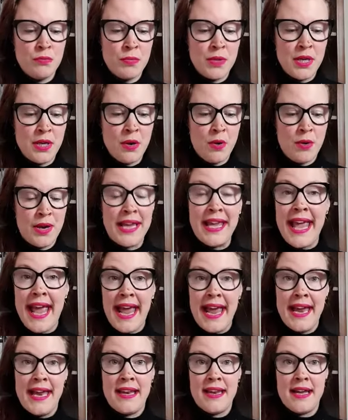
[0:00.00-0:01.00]
you know,
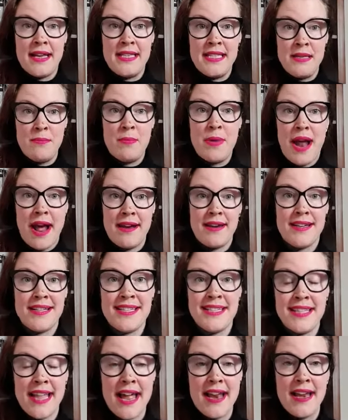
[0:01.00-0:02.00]
gain a deeper
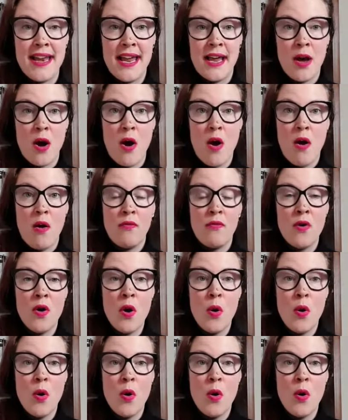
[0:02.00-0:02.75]
understanding of